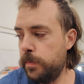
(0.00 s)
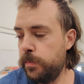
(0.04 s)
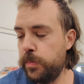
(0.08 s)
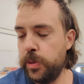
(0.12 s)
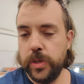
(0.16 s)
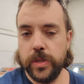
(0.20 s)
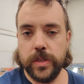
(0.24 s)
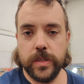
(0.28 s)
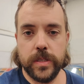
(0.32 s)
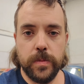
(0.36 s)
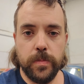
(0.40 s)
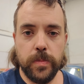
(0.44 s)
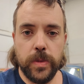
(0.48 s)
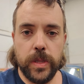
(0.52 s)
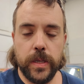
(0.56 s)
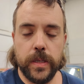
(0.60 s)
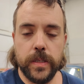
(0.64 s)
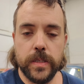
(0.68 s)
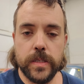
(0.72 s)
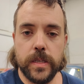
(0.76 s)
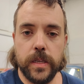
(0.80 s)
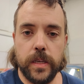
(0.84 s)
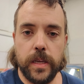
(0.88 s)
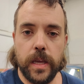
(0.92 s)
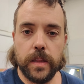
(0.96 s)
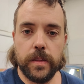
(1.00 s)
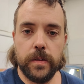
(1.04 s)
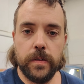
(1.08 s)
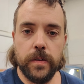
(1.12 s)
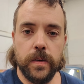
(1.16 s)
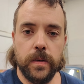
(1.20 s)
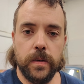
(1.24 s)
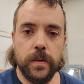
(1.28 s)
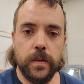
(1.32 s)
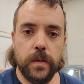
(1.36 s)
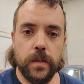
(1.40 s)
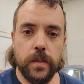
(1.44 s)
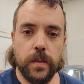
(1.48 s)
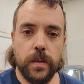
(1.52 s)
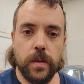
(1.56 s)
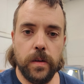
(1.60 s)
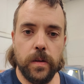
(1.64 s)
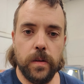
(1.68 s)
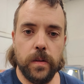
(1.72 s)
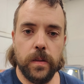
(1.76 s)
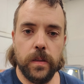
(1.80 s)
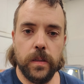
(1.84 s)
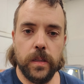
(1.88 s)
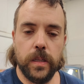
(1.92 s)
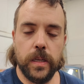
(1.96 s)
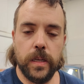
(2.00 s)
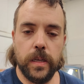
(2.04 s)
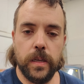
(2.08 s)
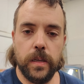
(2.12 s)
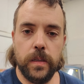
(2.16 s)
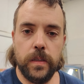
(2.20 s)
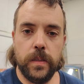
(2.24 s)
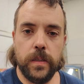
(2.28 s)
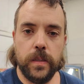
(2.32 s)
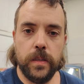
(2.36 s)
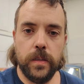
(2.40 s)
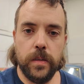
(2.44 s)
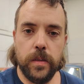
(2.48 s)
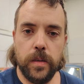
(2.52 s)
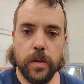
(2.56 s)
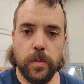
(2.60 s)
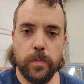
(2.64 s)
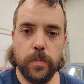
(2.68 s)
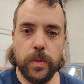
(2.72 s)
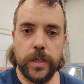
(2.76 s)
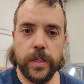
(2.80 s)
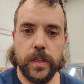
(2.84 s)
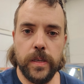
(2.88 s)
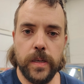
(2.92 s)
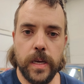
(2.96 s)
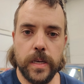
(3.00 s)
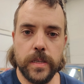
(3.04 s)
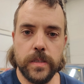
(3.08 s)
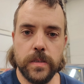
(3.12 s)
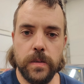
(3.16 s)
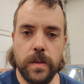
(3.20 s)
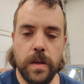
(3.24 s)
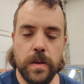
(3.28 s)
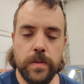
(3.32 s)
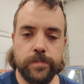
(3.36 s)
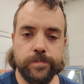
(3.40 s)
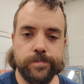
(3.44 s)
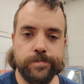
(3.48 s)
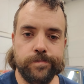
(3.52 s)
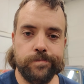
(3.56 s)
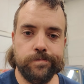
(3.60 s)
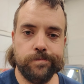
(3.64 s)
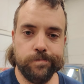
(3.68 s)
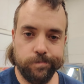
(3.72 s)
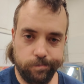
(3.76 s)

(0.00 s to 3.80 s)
putting some things together, I'll bring you guys along.